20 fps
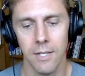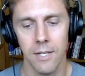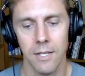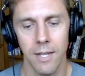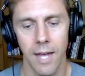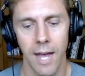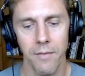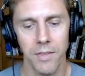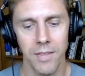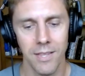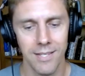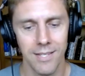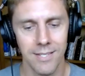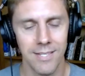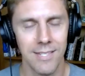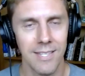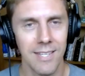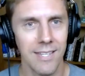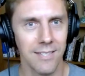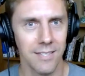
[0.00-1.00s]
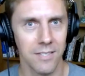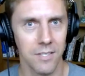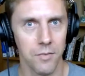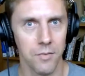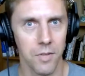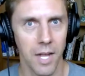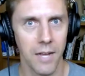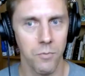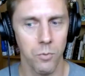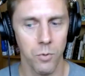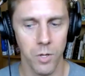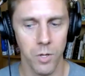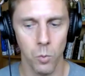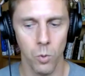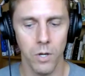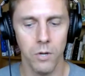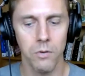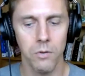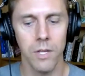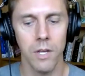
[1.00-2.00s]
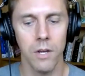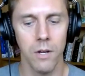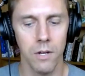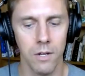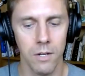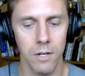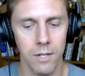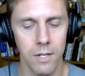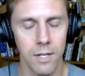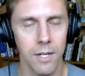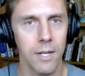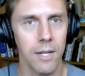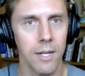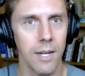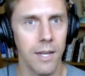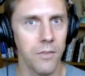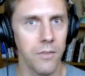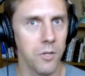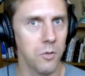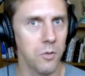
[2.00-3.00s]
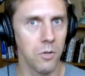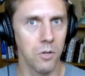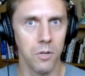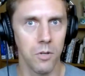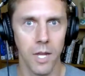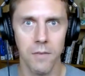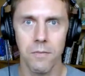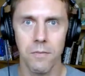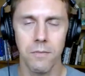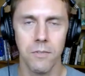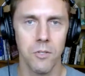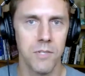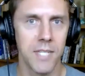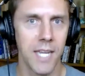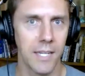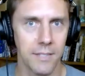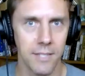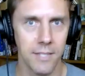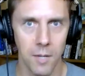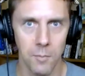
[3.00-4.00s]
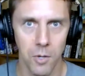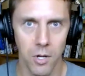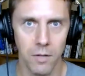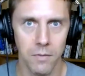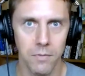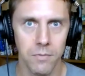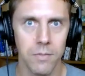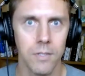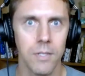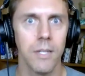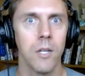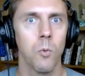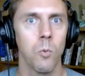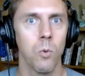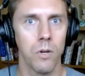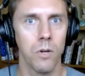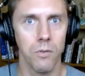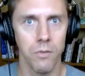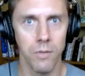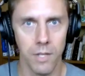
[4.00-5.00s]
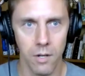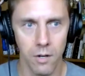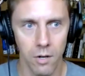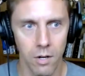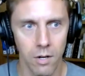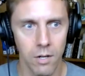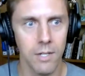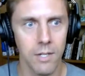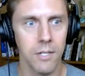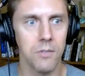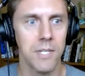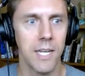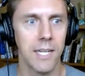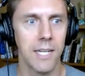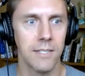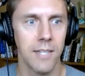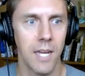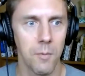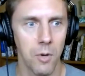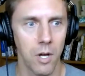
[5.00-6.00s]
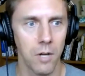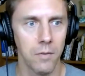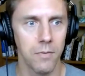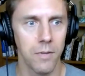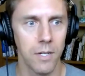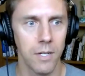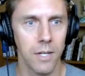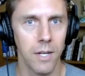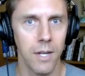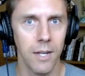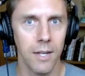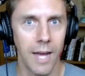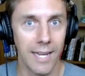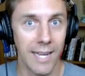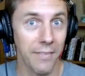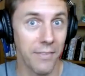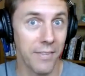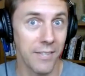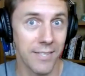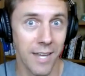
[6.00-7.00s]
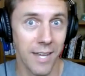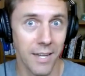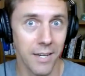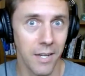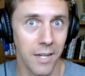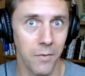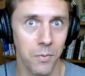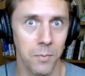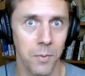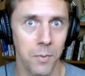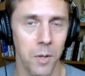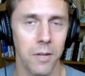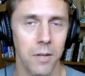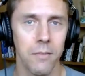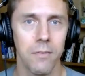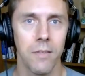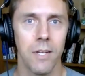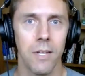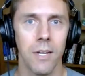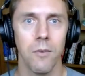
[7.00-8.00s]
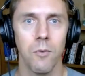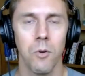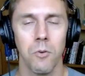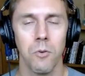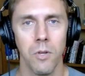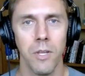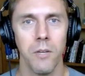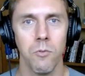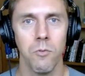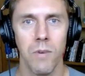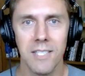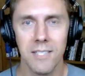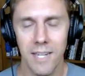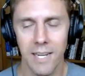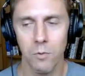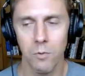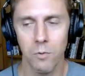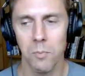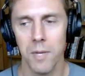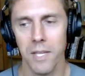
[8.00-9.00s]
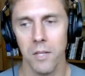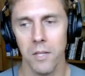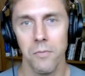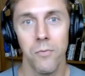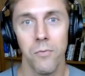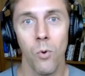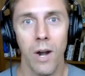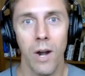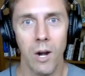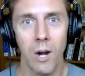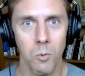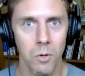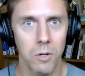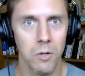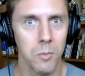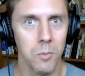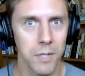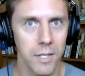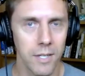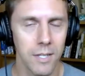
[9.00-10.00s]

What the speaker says: having these seasons of life where you work really hard and you're like, you take time off, and you work really hard and you take time off. And I got this idea from what really resonated with me in the 4-Hour Work Week